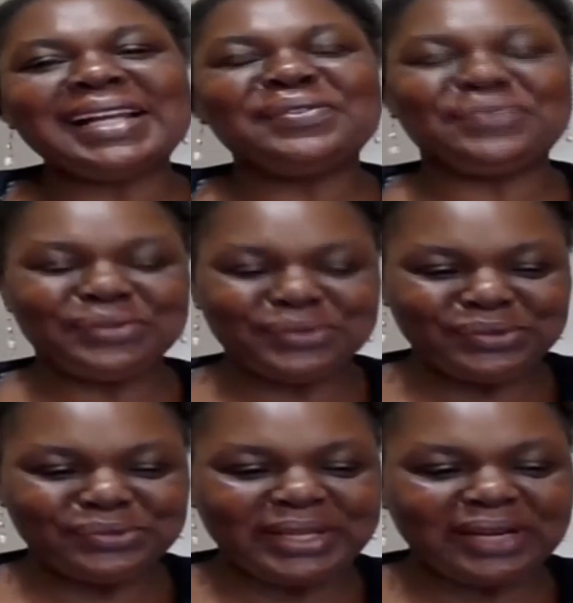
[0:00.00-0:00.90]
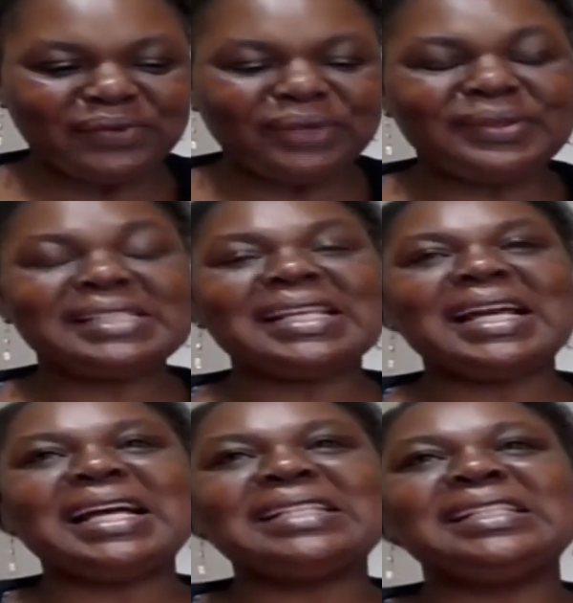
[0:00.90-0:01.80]
had flu. We have always
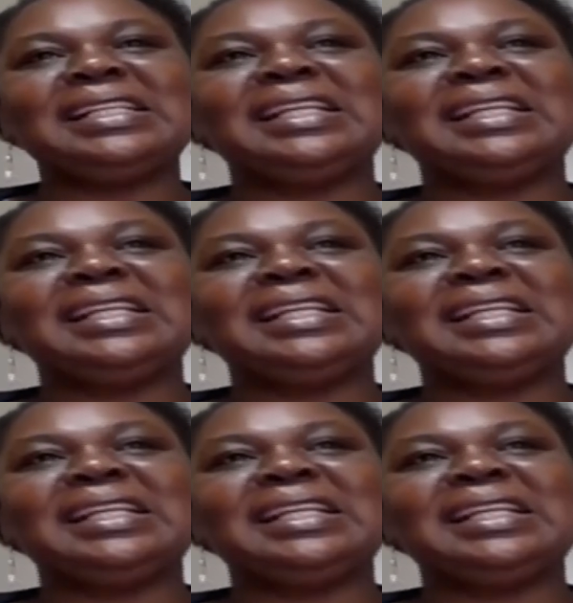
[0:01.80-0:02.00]
had